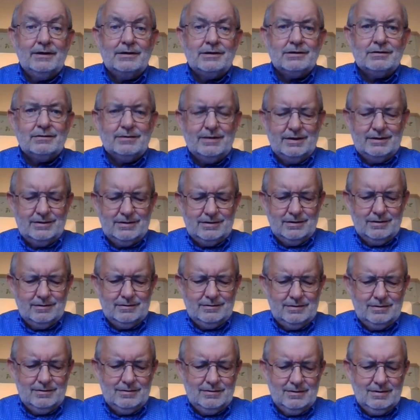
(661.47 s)
picture I
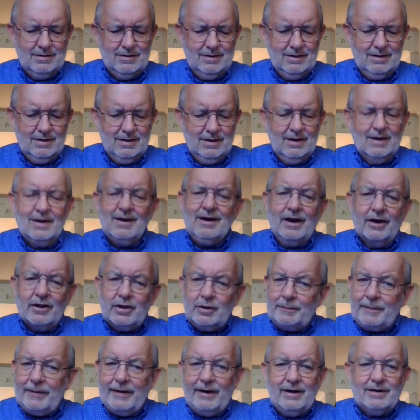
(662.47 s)
showed you.
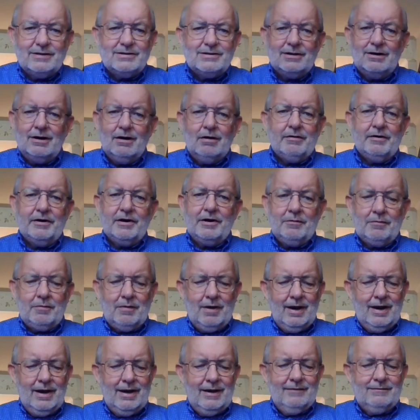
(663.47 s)
Other parents had already
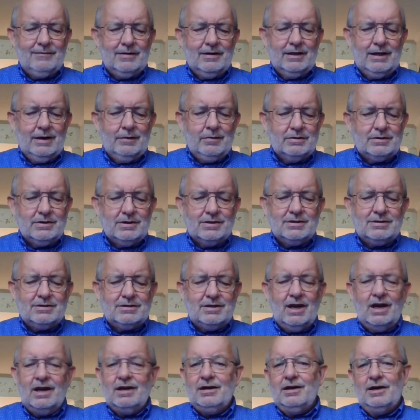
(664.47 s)
arrived and they were just
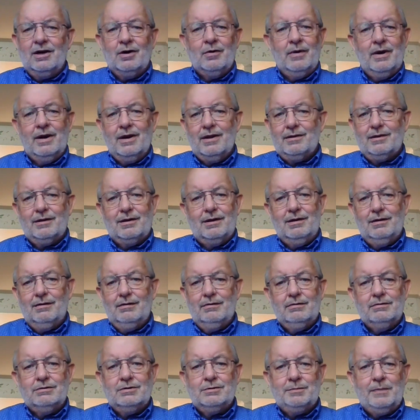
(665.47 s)
standing around the
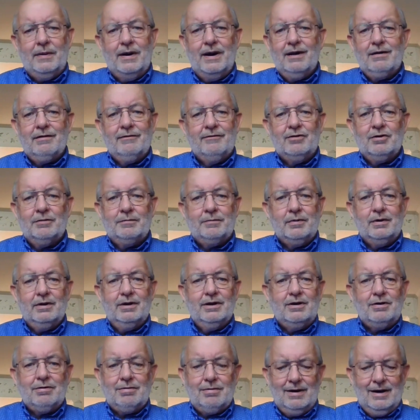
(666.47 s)
huge pile of
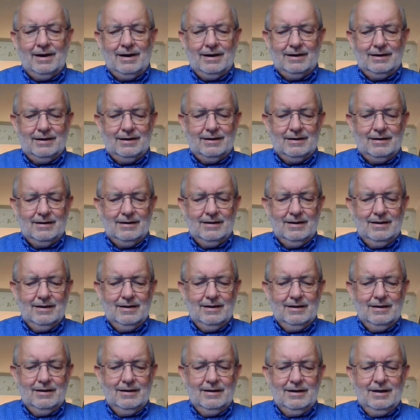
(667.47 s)
debris crying.
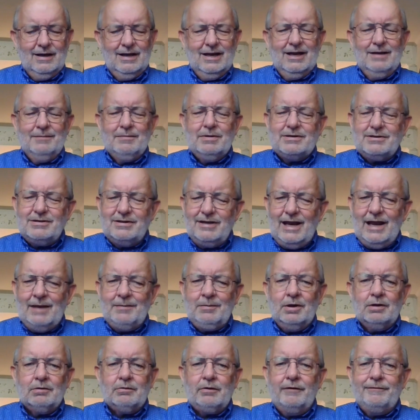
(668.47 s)
But
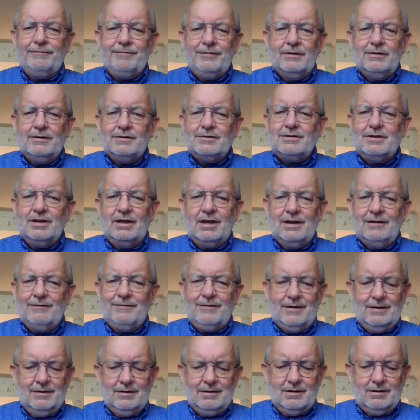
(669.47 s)
Samuel refused to
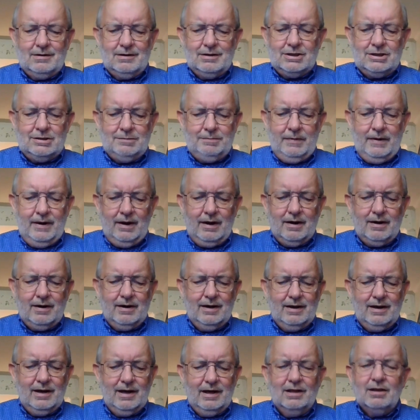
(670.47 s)
give in to despair.
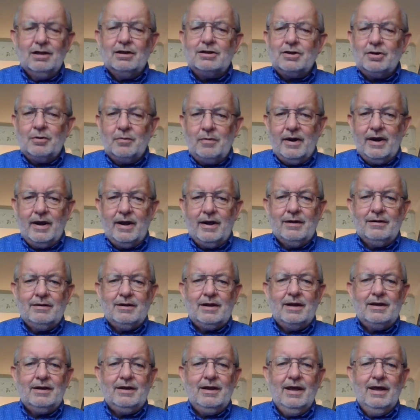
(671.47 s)
He, he looked
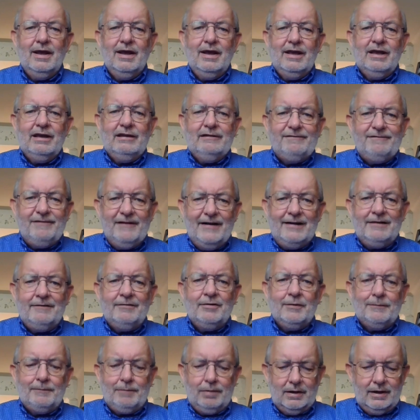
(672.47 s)
around and he
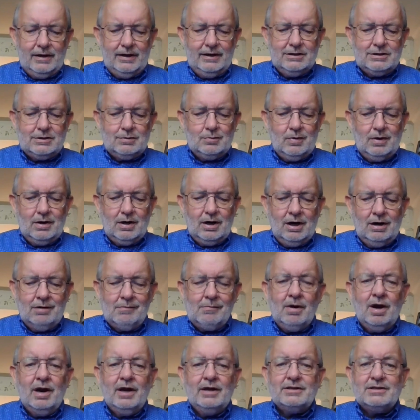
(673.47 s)
found the place where
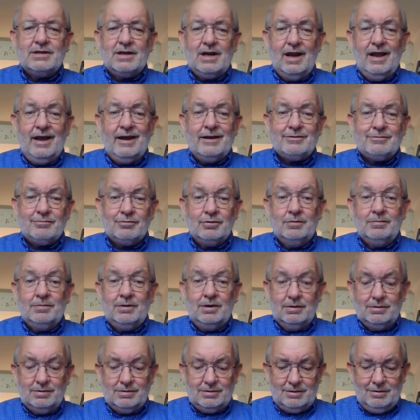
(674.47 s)
Armand's classroom
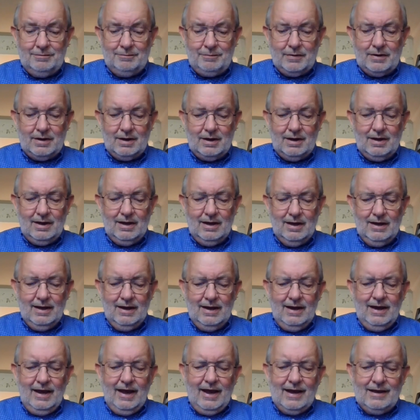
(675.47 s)
used to be,
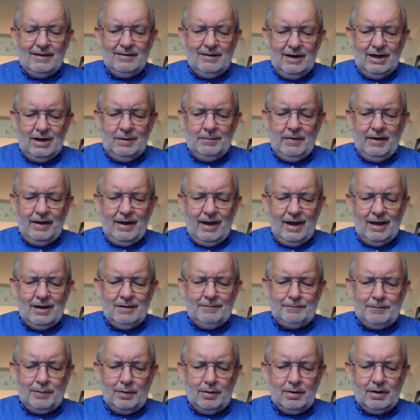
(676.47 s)
and then he
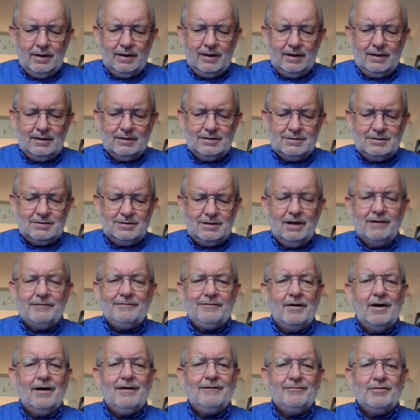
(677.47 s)
began pulling
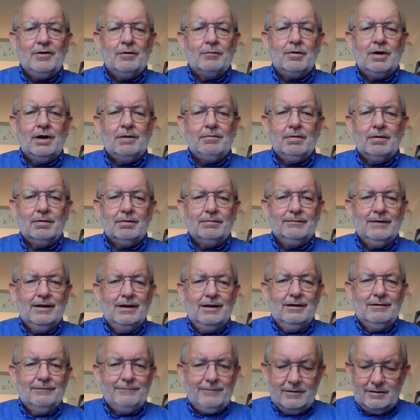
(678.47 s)
stuff off the rubble.
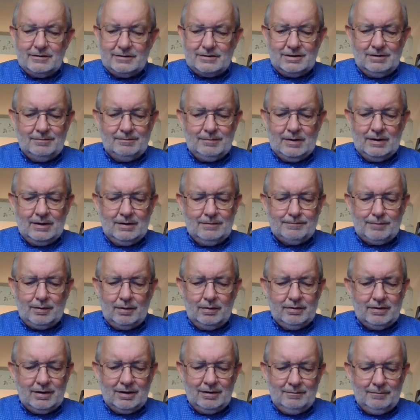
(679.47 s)
First, a big
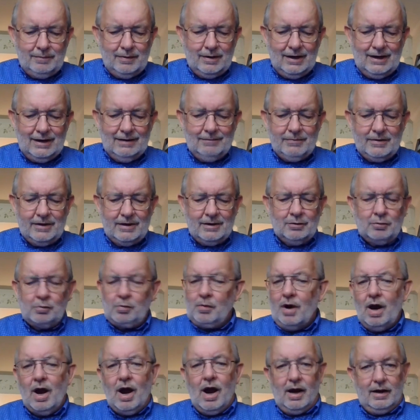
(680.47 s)
broken beam, then a
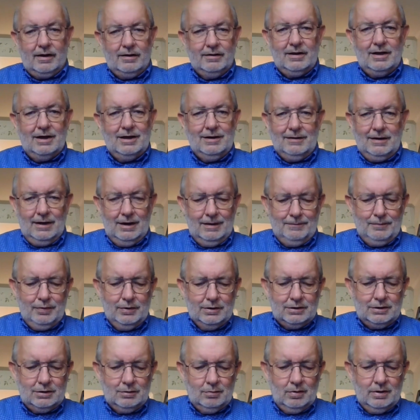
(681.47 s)
rock that he, he
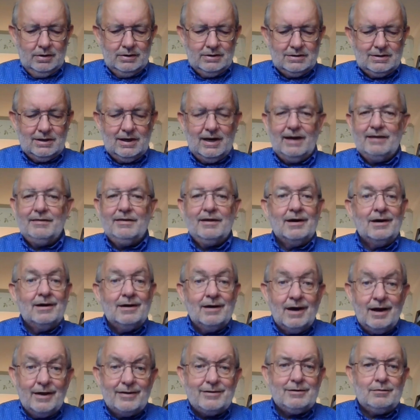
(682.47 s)
put to one side, then
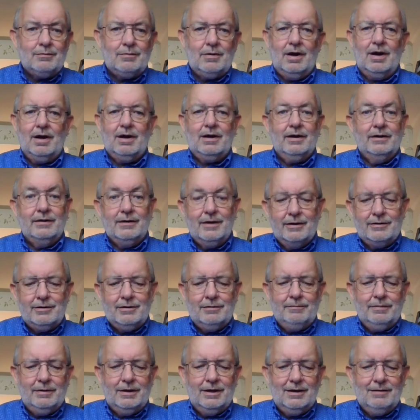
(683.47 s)
another rock,
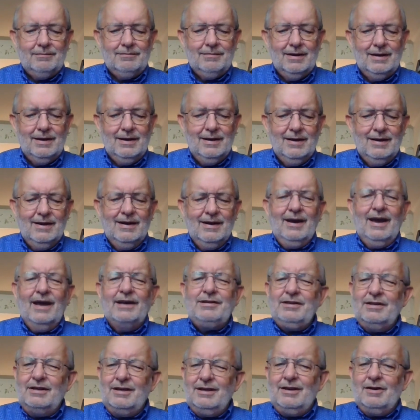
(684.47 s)
another beam.
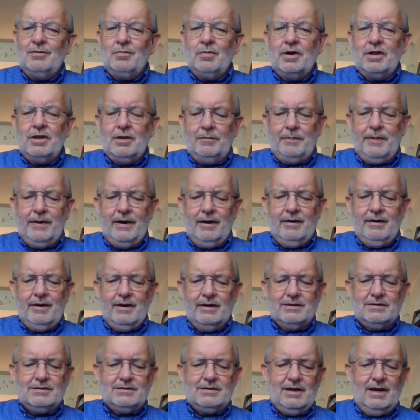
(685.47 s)
As he did, one of the
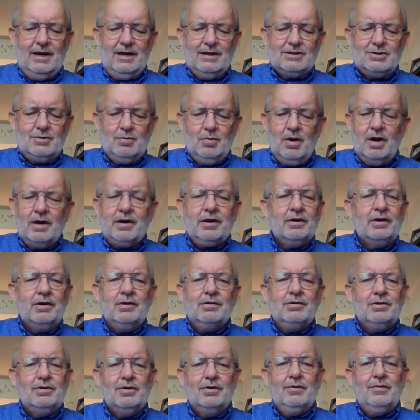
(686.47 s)
parents asked, What are
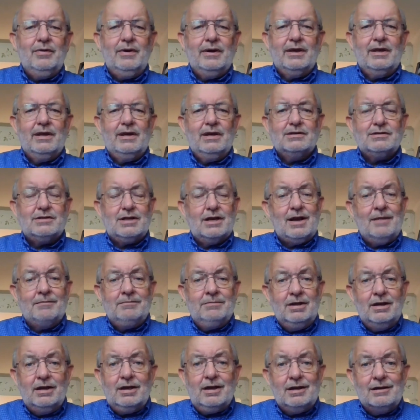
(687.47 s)
you doing? And he said,
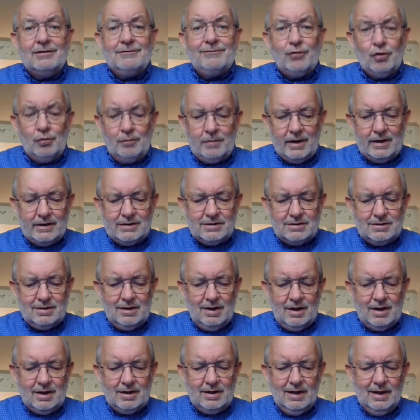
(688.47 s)
I'm digging for my
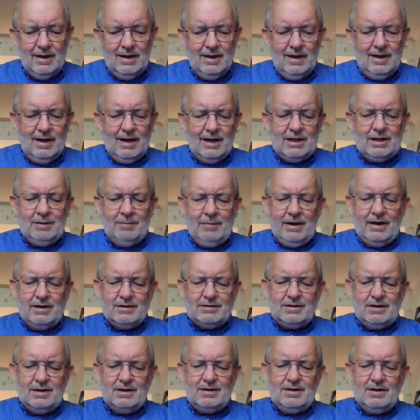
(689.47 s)
son. And the
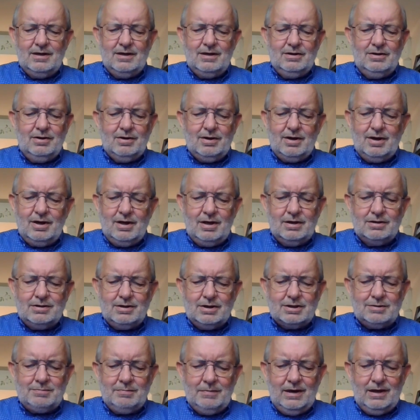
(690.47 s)
man said, You're going to
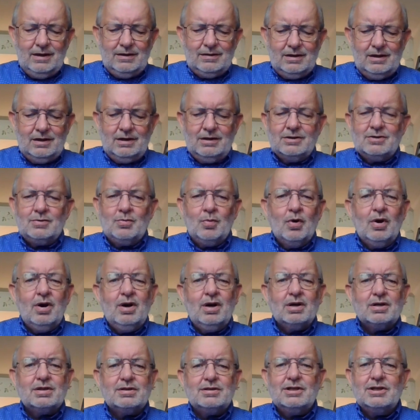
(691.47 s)
just make things
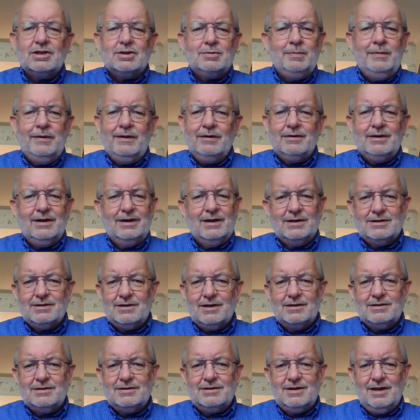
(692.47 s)
worse. This building is
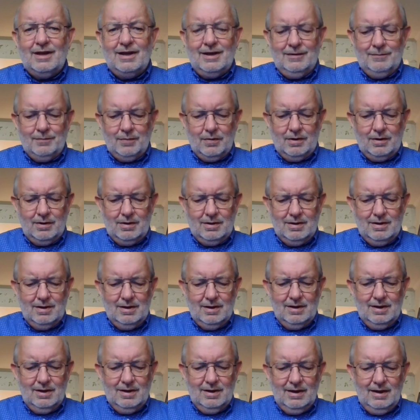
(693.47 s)
unstable.
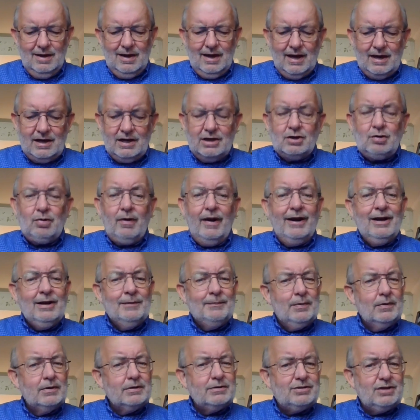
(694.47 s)
And he tried
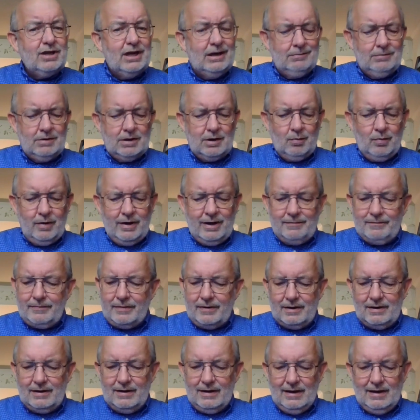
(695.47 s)
to pull Samuel away,
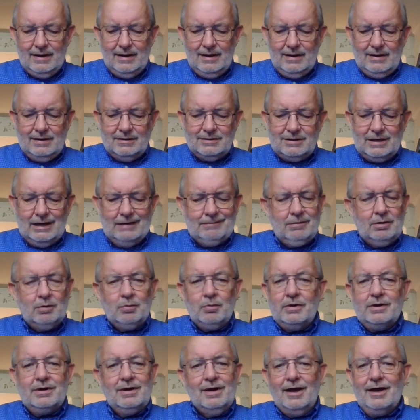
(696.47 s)
but
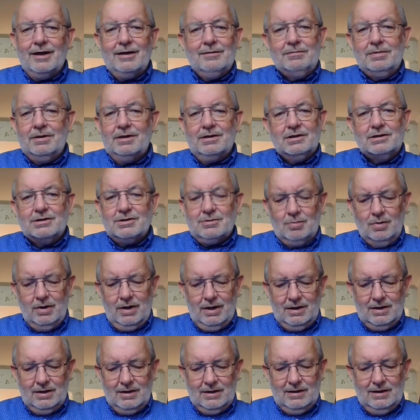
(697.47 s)
Samuel would not be
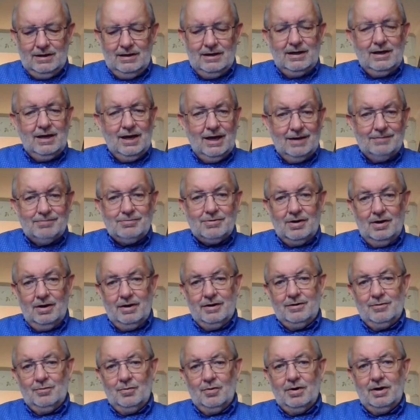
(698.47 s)
dissuaded. He kept
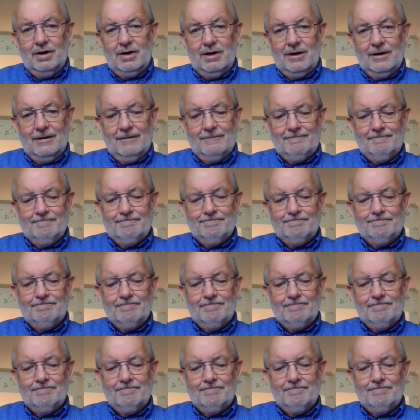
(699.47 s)
on working.